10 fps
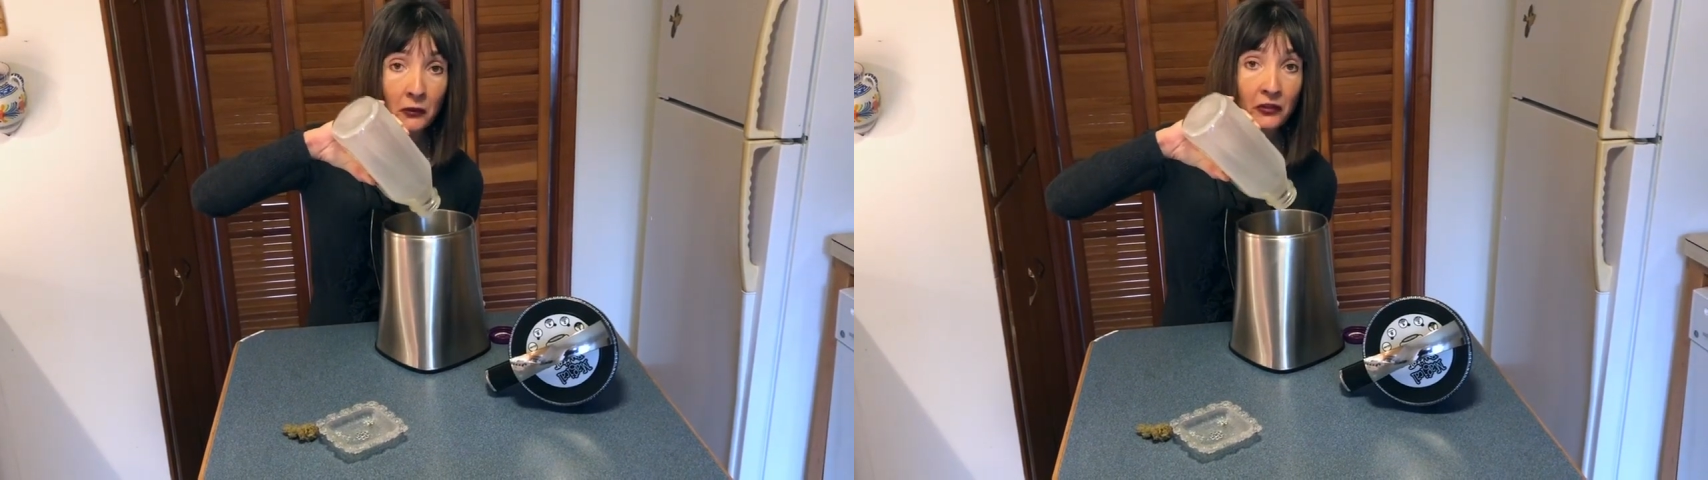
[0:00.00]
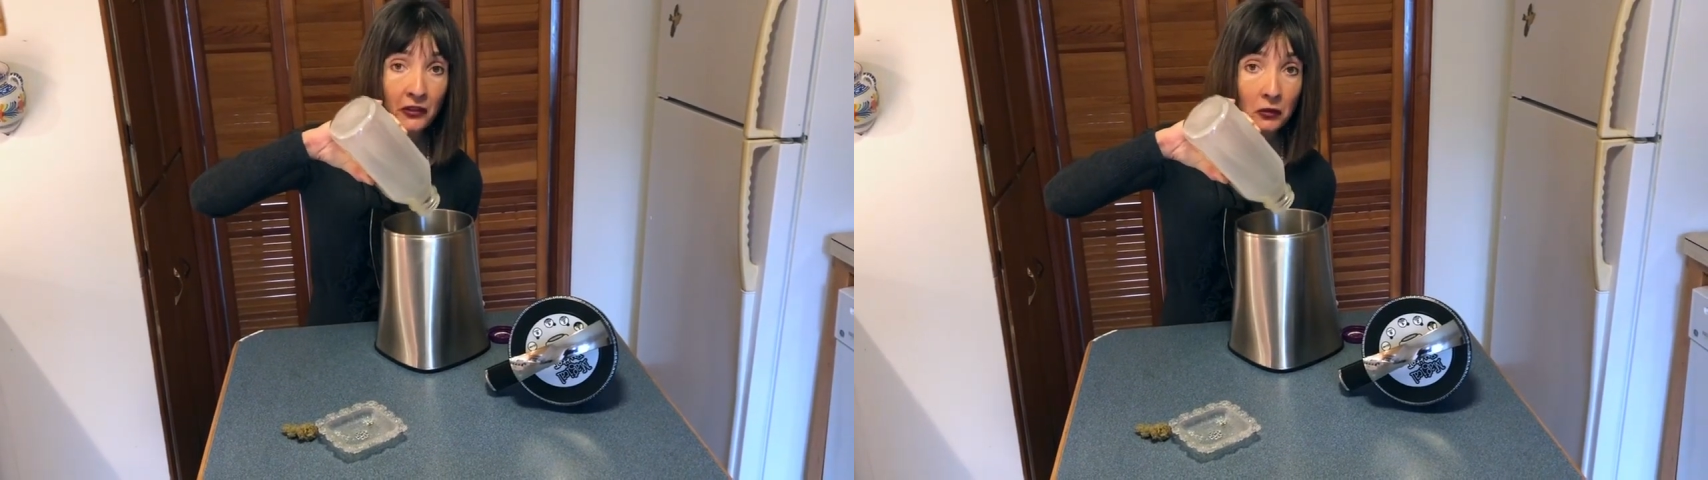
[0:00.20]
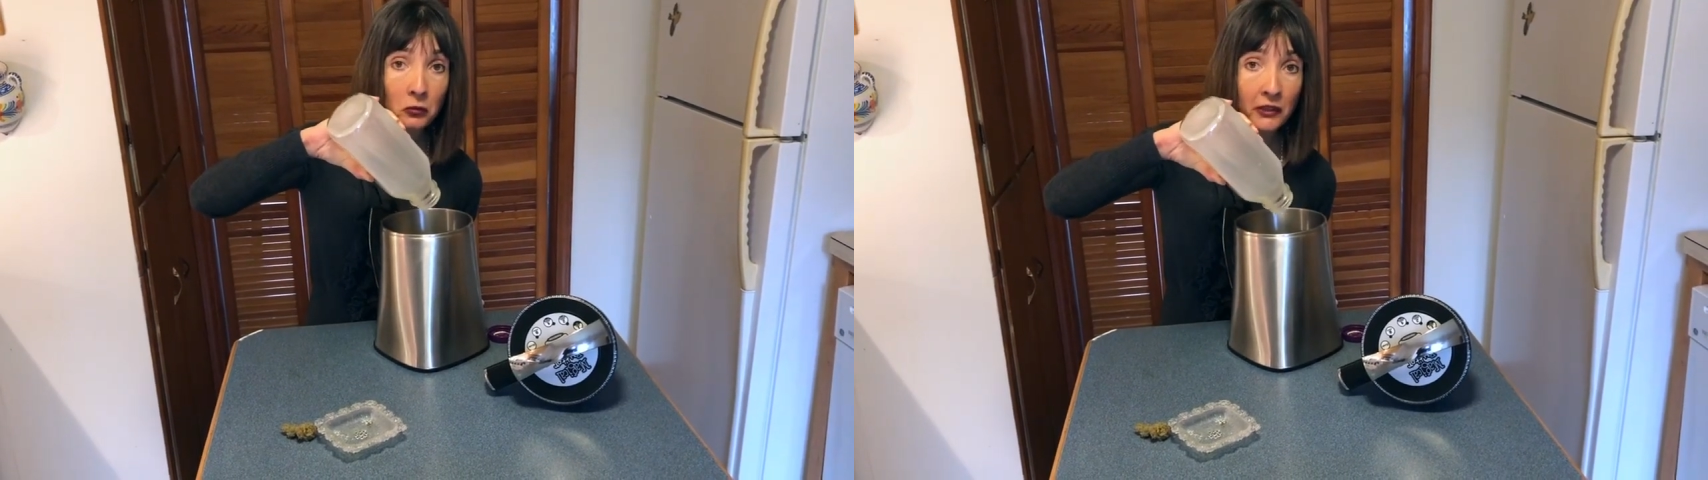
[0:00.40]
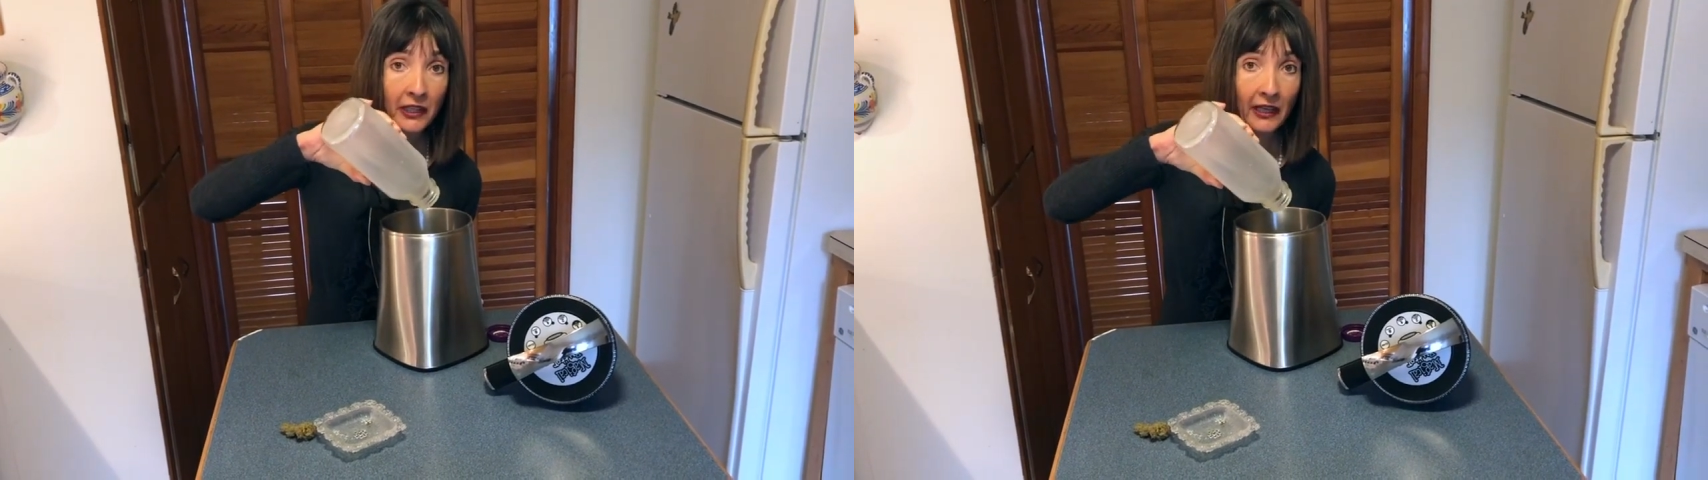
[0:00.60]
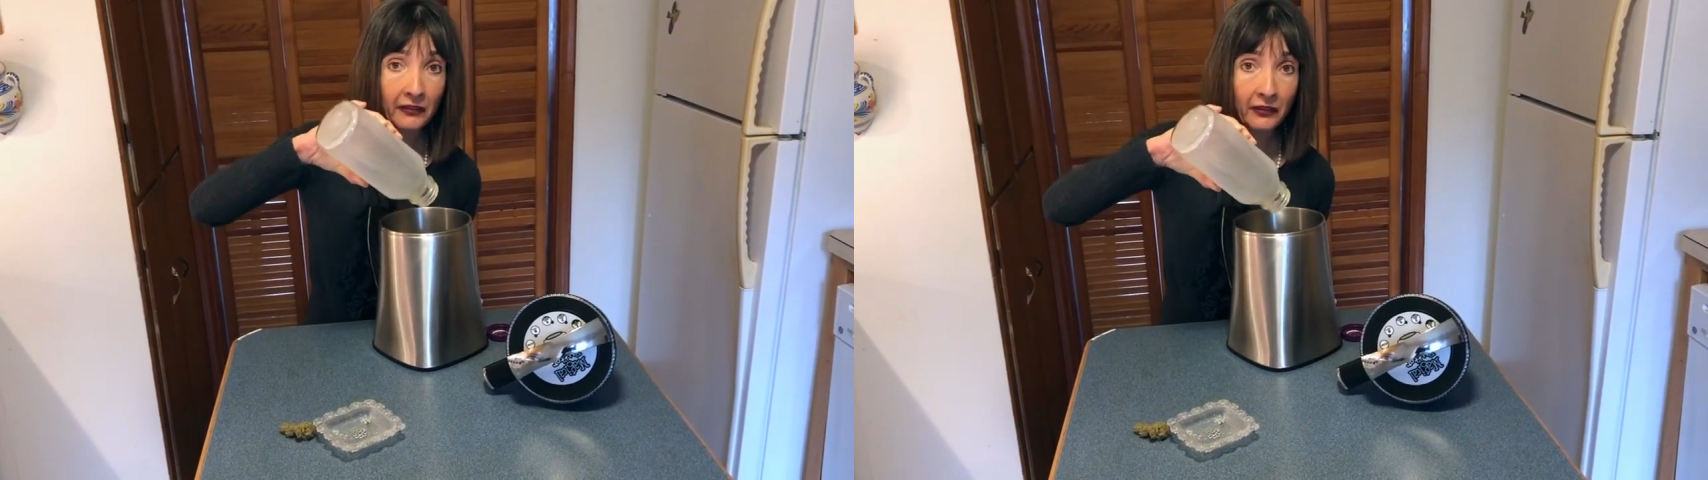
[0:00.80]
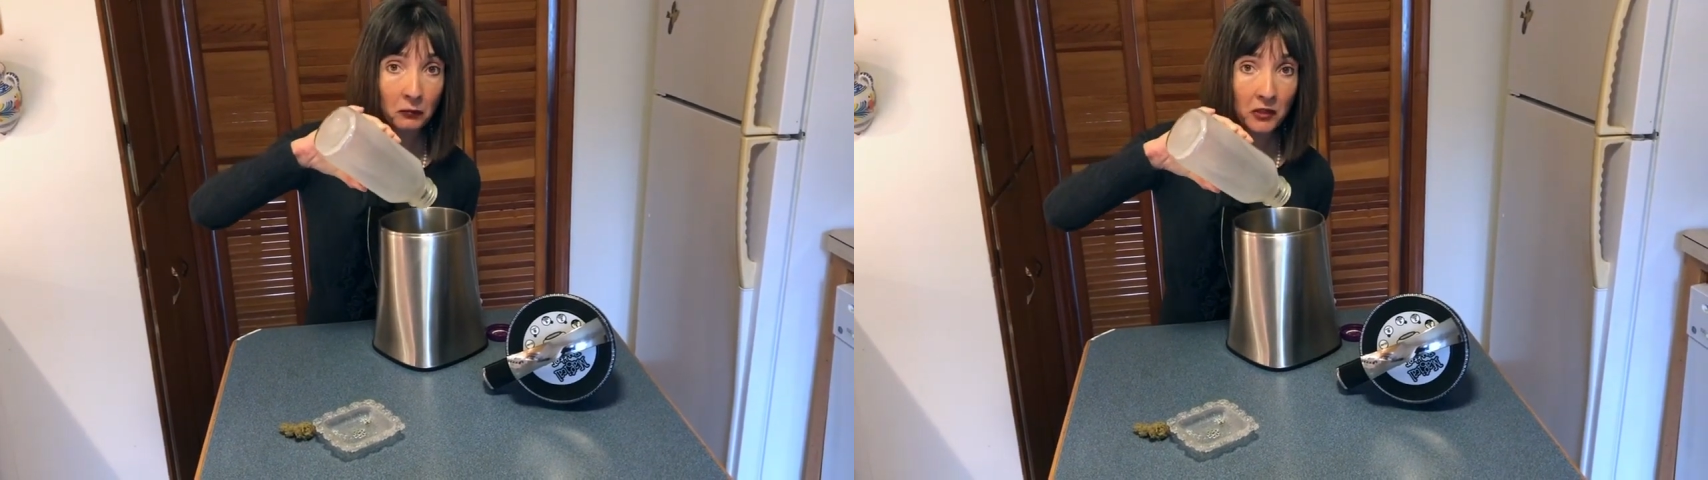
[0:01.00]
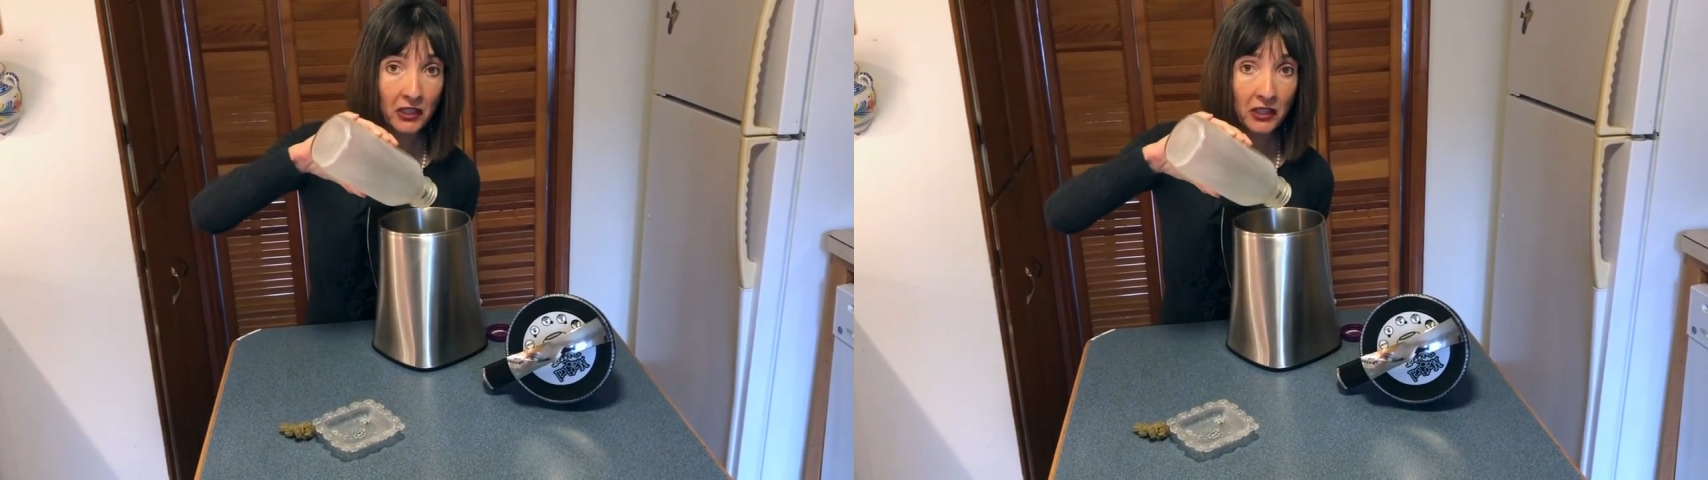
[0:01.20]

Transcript: still would get some